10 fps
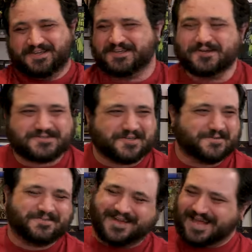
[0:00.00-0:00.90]

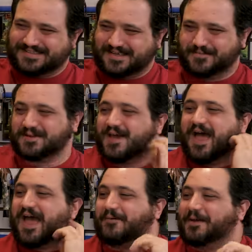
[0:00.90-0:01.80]
YouTube, ah, skip it.
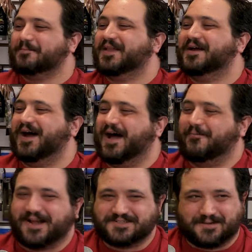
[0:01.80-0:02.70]
Anyway, uh,
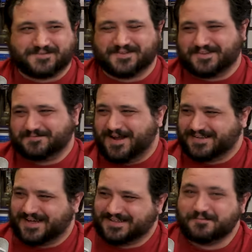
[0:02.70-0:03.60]
watch an episode that's
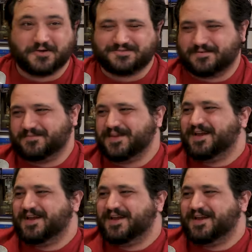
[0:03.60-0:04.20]
monetized, most of them.